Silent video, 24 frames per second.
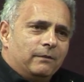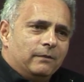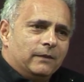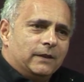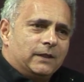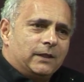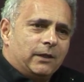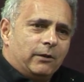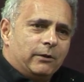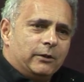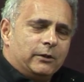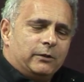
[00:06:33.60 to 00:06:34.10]

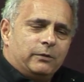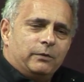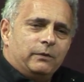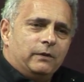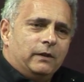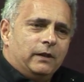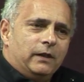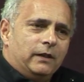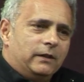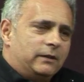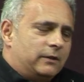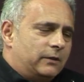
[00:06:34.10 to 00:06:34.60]
So
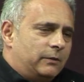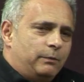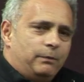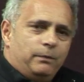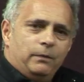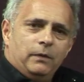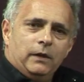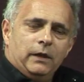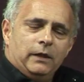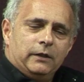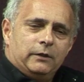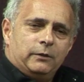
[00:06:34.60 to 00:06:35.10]
it's
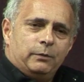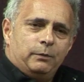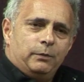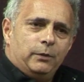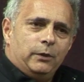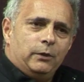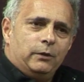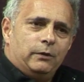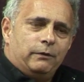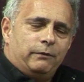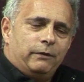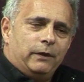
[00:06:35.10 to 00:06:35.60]

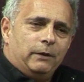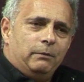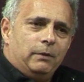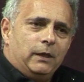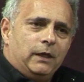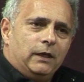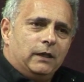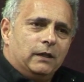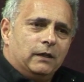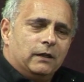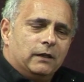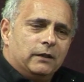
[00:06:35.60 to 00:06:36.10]
beautifully
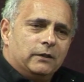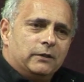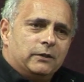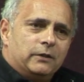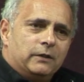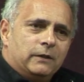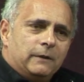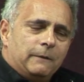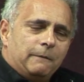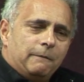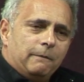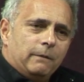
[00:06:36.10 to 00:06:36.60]
meaningless.
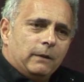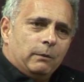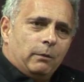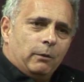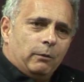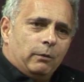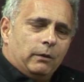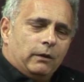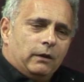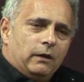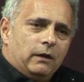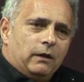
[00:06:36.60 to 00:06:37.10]
But
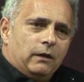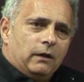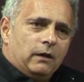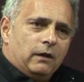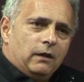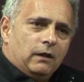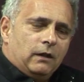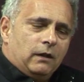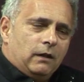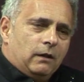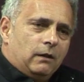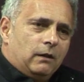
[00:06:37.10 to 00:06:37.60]

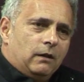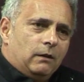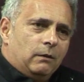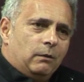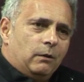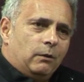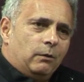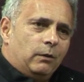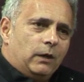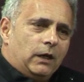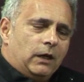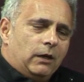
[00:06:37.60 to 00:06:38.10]

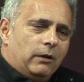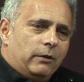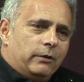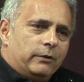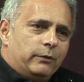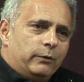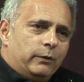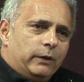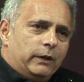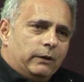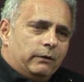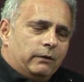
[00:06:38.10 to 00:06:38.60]
when
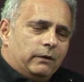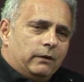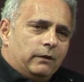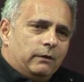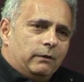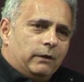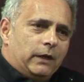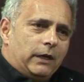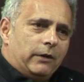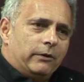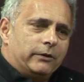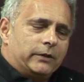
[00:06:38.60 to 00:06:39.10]

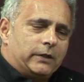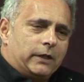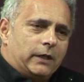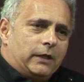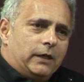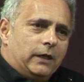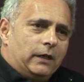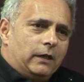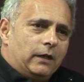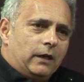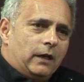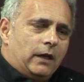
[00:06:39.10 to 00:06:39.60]
I was a
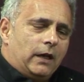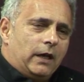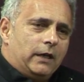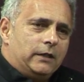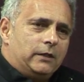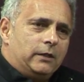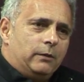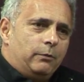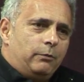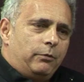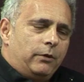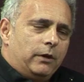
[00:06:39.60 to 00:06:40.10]
kid, I
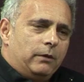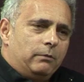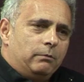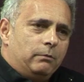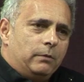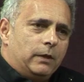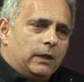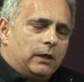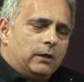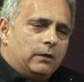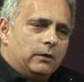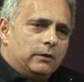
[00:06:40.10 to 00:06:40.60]
hated Britain
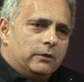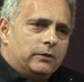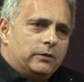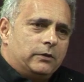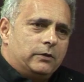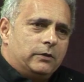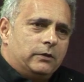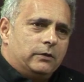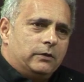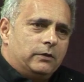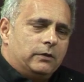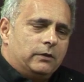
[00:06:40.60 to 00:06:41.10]

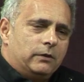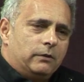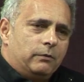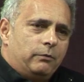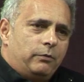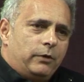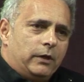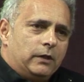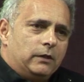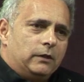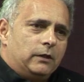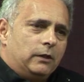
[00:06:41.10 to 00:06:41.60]
because
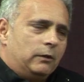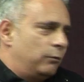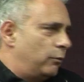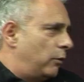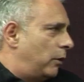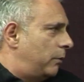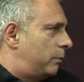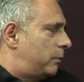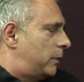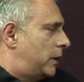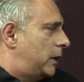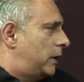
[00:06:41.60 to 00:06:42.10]
Britain didn't
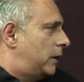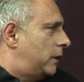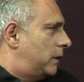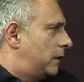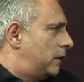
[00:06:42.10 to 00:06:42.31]
want me.